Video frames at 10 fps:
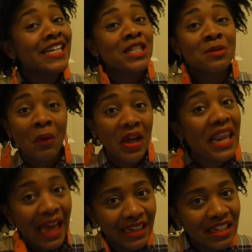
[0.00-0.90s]

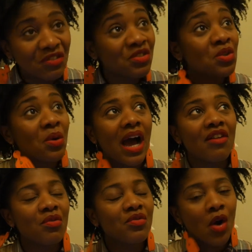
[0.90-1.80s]
spoiler, if you
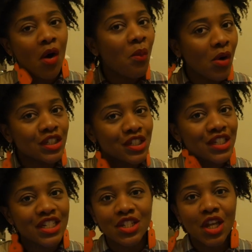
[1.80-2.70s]
have not
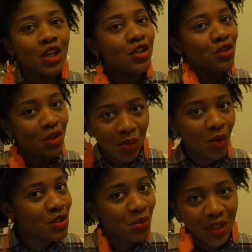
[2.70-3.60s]
watched it, you don't
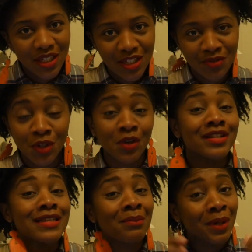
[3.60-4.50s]
want to watch this video
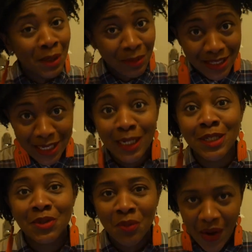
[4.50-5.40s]
because I'm going to be
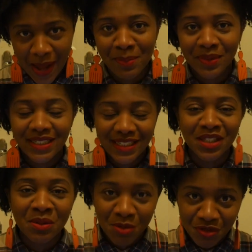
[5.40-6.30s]
telling you what happened
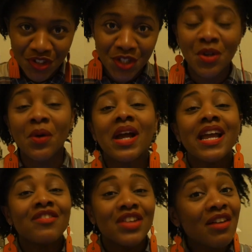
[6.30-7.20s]
in the movie. So
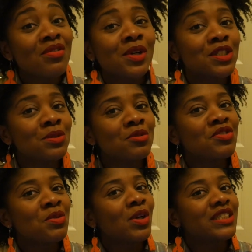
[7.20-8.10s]
if you haven't watched the
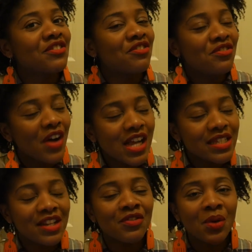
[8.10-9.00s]
movie, watch it
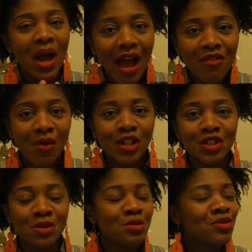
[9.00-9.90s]
first. If you have
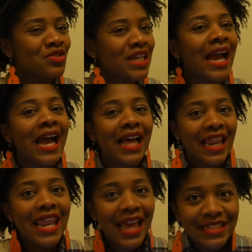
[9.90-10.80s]
watched the movie,
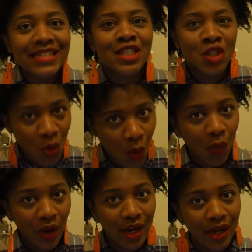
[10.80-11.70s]
let's
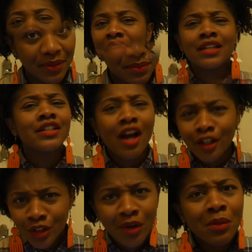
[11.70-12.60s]
talk.
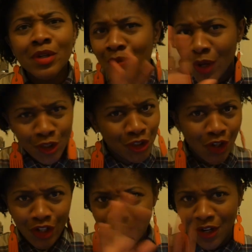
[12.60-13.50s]
Y'all know it was well
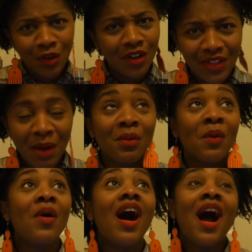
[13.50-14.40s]
shot and all of that,
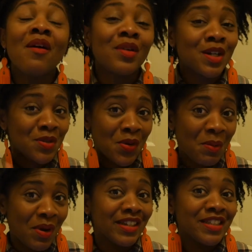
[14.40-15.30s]
but what I want to talk
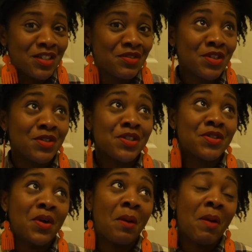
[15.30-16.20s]
about in this video is
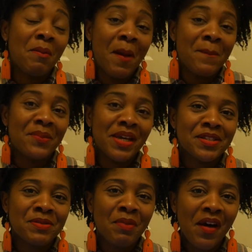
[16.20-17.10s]
talk about my
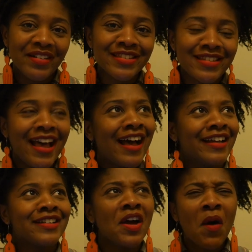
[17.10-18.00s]
best parts
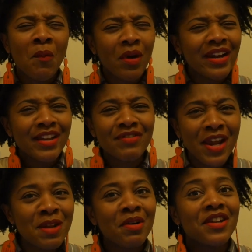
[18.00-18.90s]
and wonder if
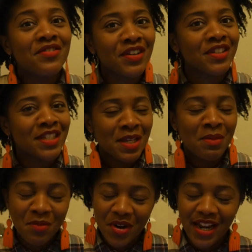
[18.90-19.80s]
anybody felt the
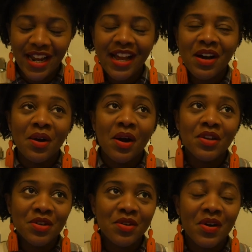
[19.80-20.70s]
same way,
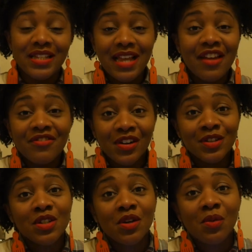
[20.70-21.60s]
you know, as I felt